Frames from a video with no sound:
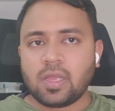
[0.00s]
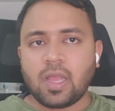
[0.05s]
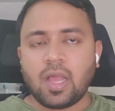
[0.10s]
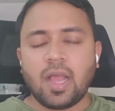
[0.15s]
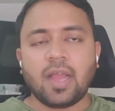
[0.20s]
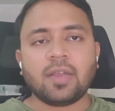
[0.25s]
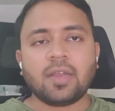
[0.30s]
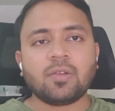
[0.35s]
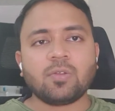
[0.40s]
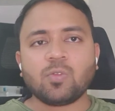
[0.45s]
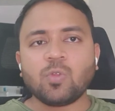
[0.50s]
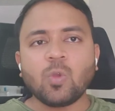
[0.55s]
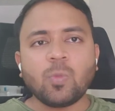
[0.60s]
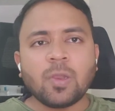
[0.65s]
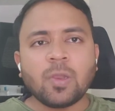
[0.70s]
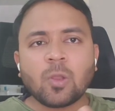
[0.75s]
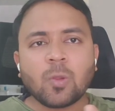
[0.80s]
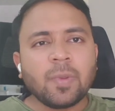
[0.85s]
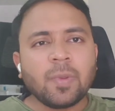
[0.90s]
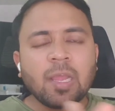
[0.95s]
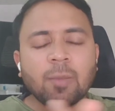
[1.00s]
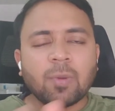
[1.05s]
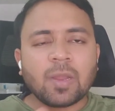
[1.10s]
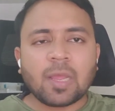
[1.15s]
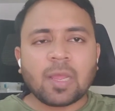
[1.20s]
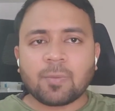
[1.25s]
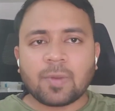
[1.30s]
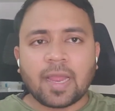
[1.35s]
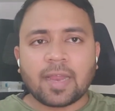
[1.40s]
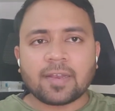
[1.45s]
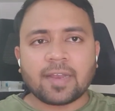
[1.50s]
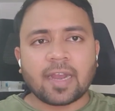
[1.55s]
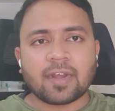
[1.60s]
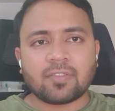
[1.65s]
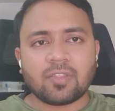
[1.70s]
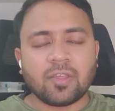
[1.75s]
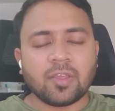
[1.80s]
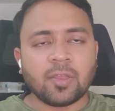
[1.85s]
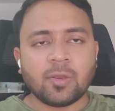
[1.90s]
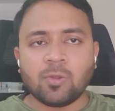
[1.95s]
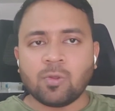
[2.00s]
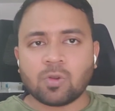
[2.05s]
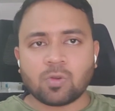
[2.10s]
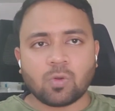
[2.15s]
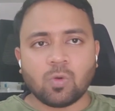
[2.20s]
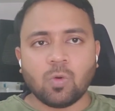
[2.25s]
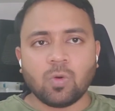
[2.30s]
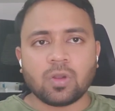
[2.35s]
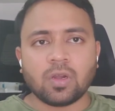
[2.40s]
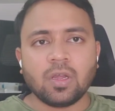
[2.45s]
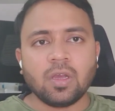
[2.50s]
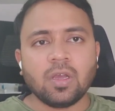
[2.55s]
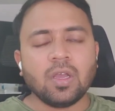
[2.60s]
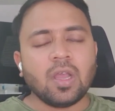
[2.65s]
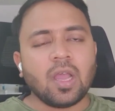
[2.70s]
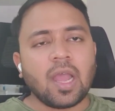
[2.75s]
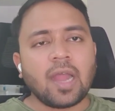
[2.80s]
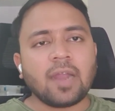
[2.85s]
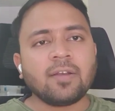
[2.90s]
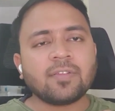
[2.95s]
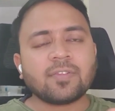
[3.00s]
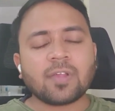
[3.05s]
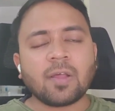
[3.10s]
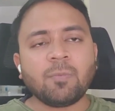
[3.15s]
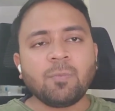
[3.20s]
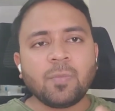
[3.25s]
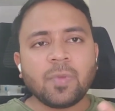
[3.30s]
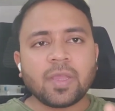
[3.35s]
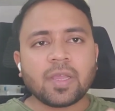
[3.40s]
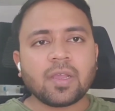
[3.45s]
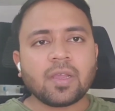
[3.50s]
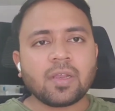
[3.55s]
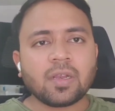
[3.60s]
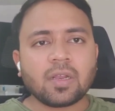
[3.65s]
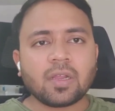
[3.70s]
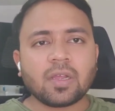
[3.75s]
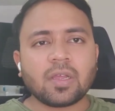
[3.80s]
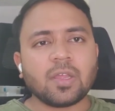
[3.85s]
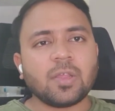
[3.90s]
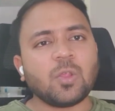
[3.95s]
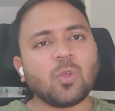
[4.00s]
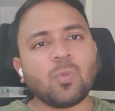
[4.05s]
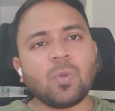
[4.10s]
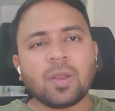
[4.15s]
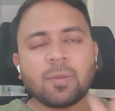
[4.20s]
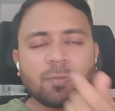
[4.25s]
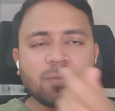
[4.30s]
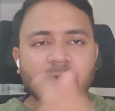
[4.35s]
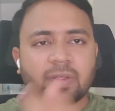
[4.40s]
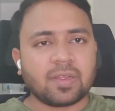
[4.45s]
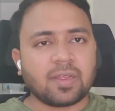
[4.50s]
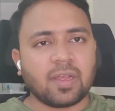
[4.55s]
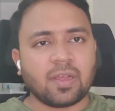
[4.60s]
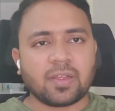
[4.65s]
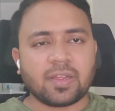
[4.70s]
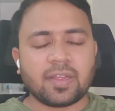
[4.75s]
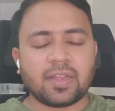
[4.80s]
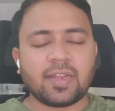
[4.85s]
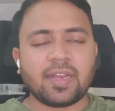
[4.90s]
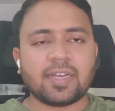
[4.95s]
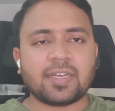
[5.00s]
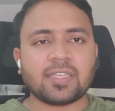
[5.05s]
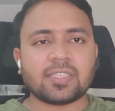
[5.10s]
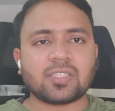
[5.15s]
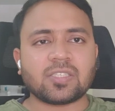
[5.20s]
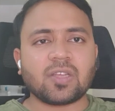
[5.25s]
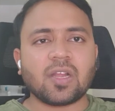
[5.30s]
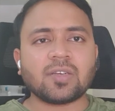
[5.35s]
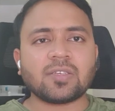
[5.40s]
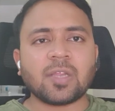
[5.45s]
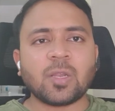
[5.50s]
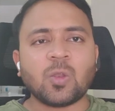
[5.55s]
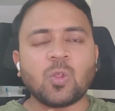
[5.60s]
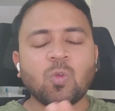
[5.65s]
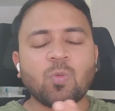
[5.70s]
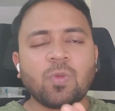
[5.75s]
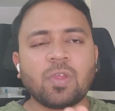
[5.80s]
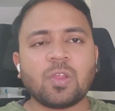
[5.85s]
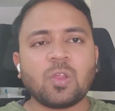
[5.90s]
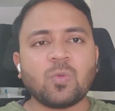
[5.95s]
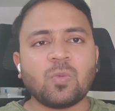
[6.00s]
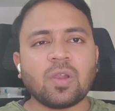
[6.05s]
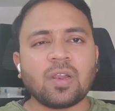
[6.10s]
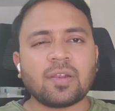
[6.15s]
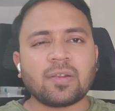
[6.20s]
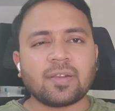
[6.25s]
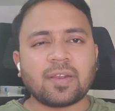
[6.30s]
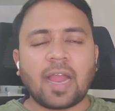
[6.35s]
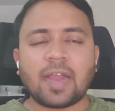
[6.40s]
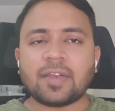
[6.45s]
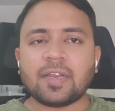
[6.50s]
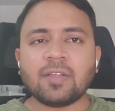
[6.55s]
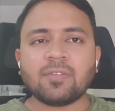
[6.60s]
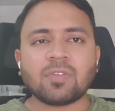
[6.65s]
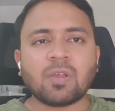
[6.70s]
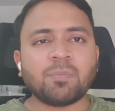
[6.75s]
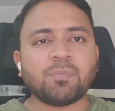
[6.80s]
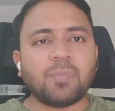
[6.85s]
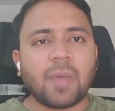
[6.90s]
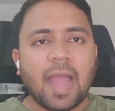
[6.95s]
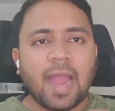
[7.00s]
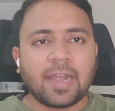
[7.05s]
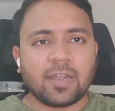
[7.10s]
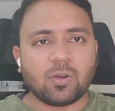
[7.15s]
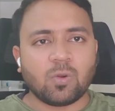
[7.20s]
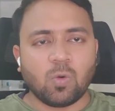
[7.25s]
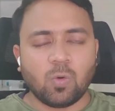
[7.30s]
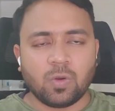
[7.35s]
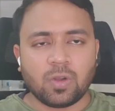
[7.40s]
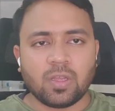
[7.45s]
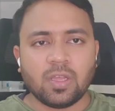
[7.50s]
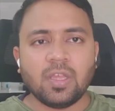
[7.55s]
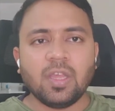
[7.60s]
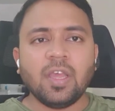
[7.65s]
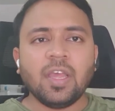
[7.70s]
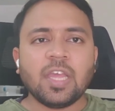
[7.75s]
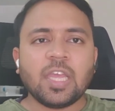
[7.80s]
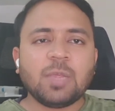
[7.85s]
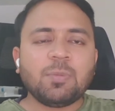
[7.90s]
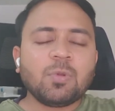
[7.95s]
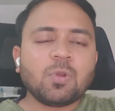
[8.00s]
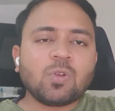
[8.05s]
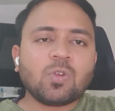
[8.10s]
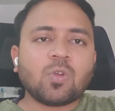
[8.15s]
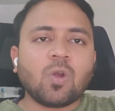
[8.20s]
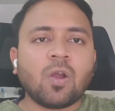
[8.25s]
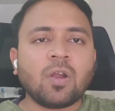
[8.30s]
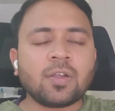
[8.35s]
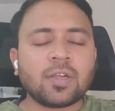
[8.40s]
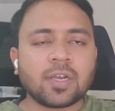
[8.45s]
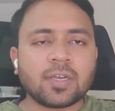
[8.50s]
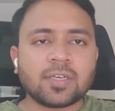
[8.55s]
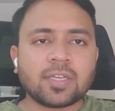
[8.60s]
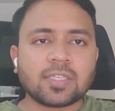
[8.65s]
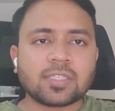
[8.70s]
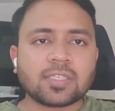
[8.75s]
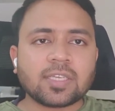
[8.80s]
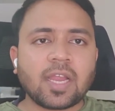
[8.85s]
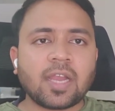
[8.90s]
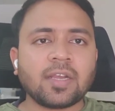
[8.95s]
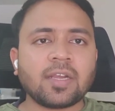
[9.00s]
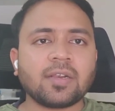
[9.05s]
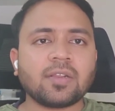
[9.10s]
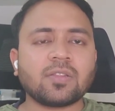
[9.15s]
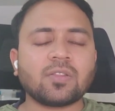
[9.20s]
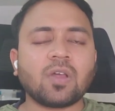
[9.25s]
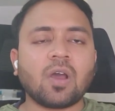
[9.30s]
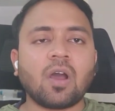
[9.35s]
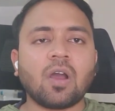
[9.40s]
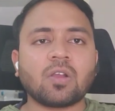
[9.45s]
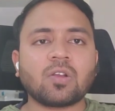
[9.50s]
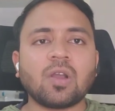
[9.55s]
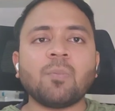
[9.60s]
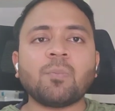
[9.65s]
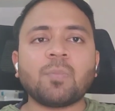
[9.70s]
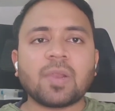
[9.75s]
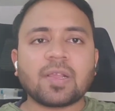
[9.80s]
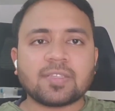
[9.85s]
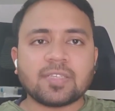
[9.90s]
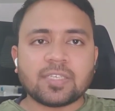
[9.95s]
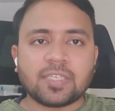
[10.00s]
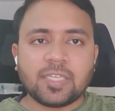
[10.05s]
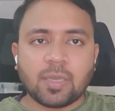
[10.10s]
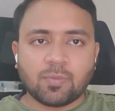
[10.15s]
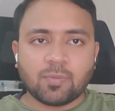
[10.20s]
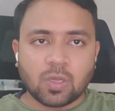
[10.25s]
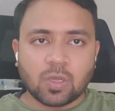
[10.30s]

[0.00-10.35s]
and you will never apply that thing in your code, and somewhere you will get stuck and you will write in some bad code. If you don't understand the complexity of